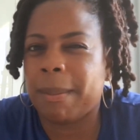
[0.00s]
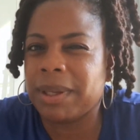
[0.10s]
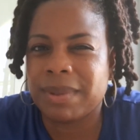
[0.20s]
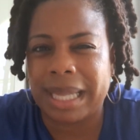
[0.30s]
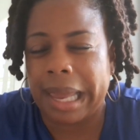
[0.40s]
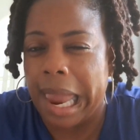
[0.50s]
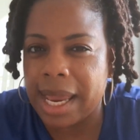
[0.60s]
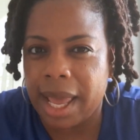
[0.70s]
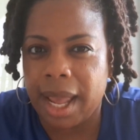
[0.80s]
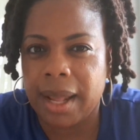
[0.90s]
I believe it was
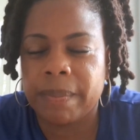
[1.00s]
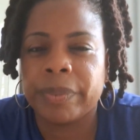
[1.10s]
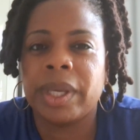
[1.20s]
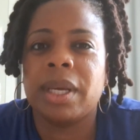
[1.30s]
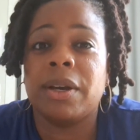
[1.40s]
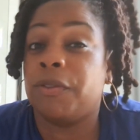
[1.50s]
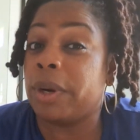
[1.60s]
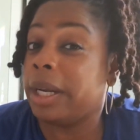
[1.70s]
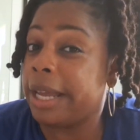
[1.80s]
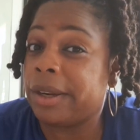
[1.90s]
8A
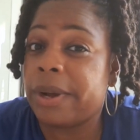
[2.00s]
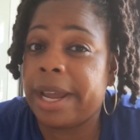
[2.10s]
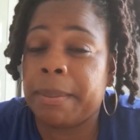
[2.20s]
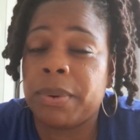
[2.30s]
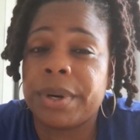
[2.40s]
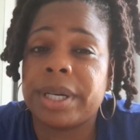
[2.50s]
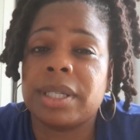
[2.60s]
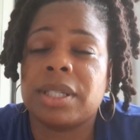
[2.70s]
for Orlando Airport.